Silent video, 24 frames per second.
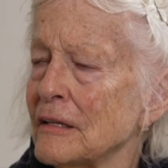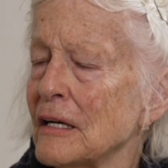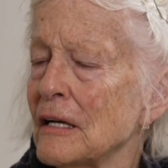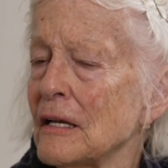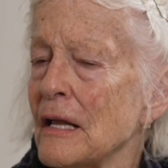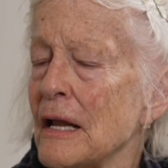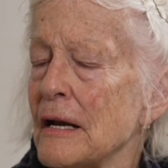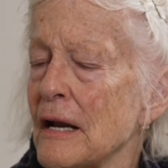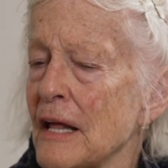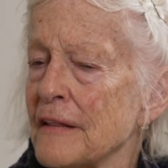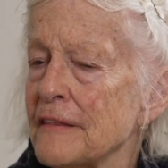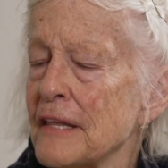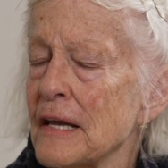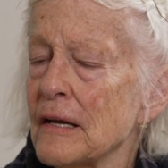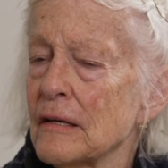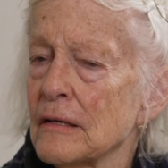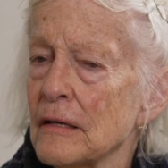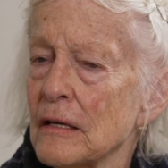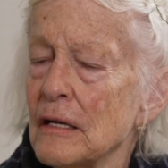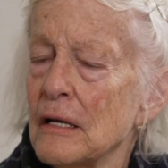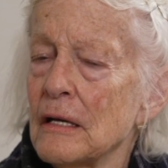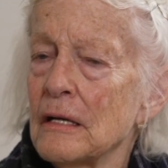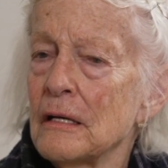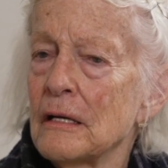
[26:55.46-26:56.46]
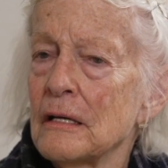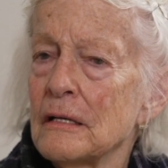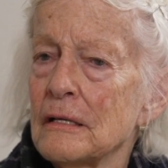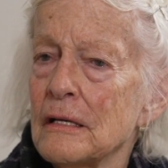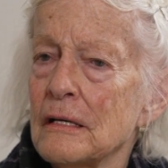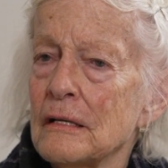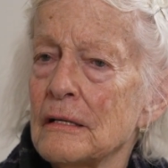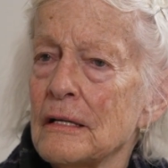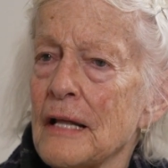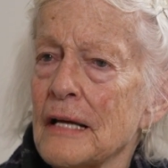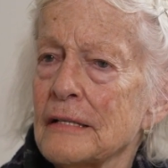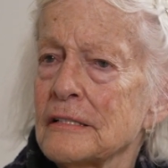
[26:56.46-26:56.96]
A little. And I think
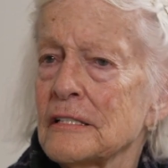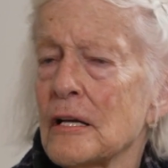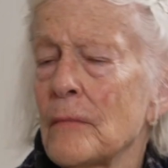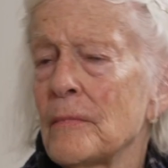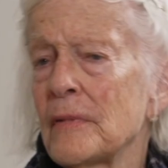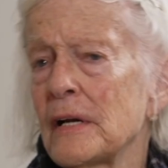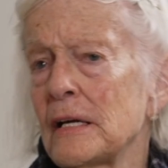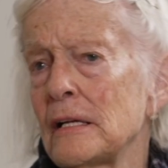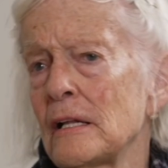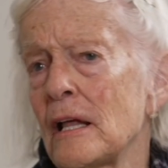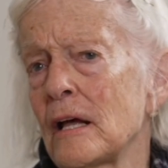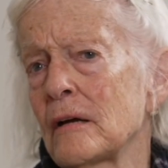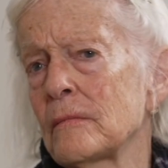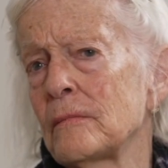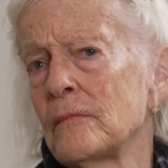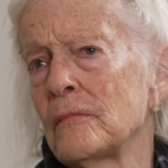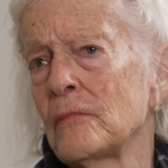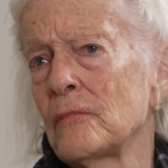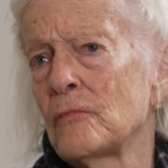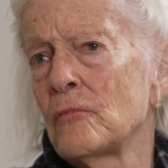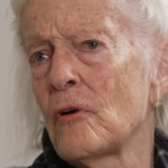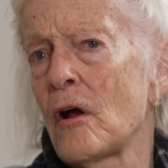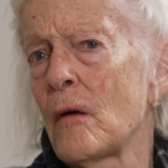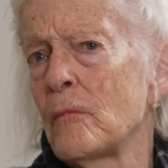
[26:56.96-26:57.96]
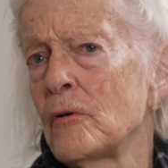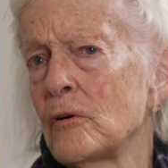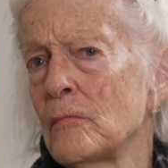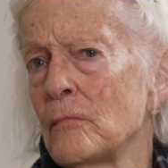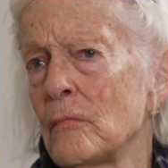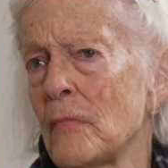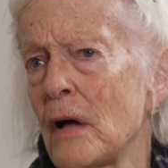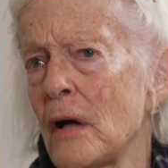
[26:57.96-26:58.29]
like somebody like Robert